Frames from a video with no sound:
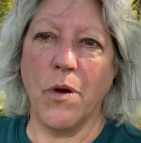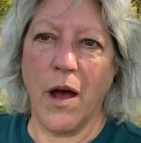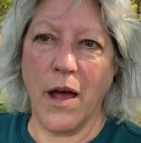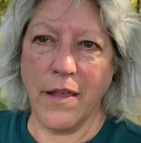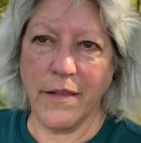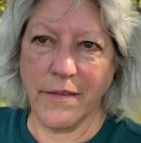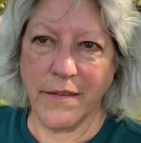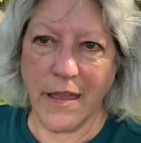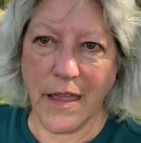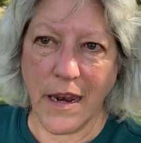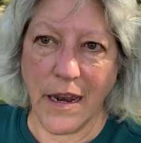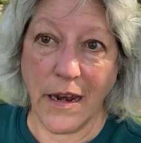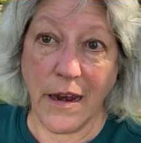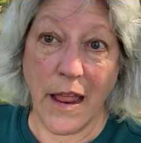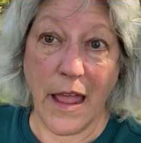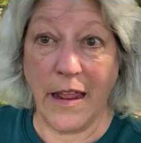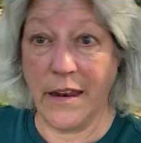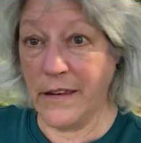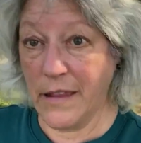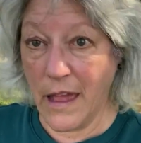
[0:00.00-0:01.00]
us getting
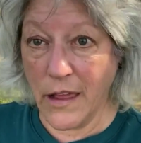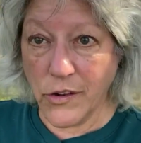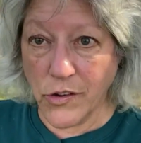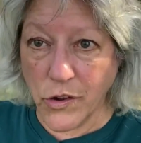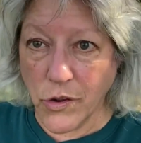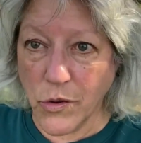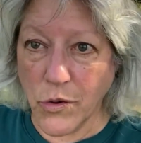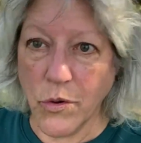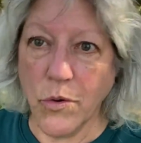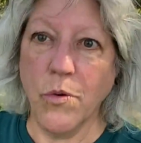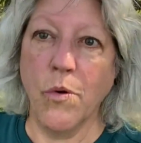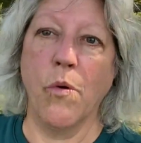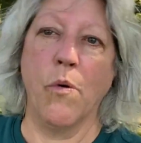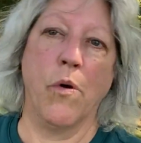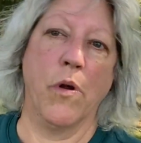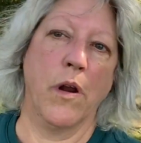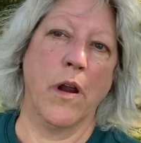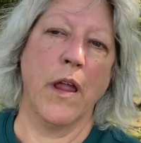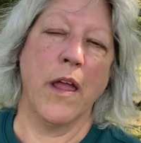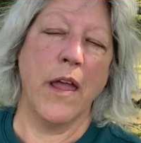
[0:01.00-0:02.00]
a tattoo
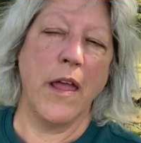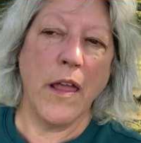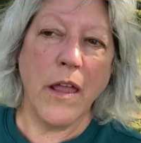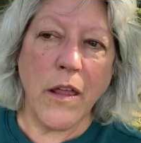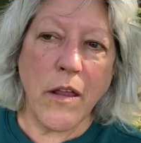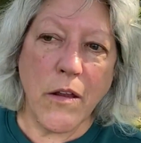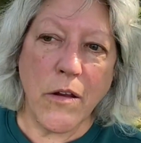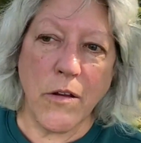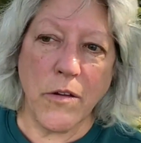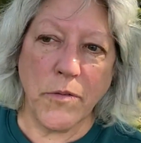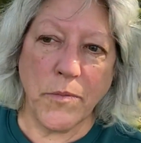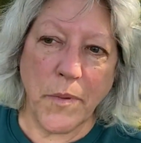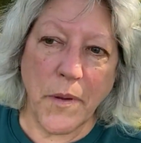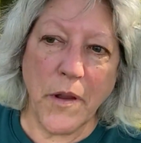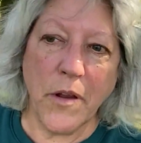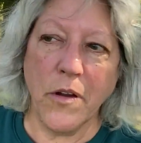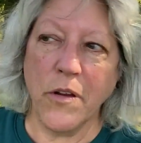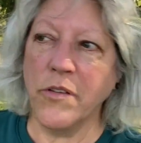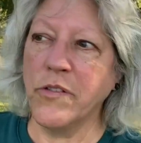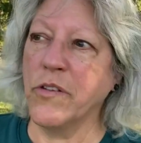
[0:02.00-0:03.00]
or ears
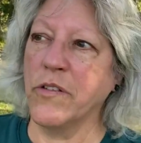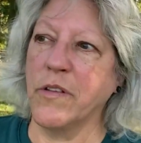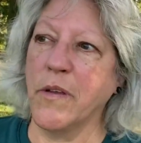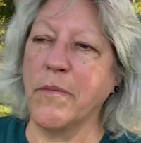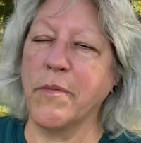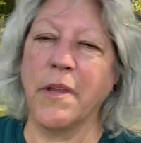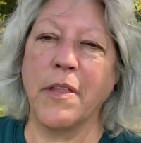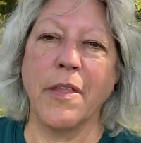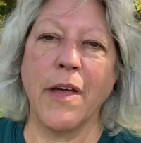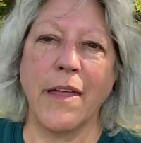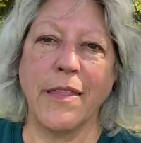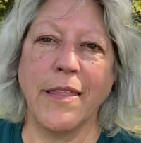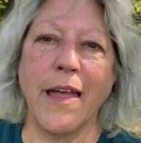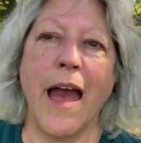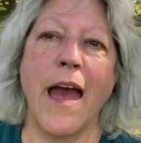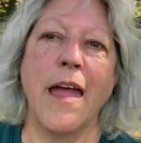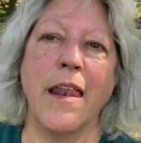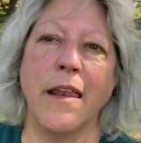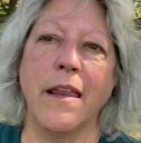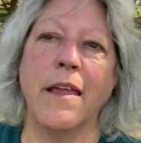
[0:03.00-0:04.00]
pierced or something like that.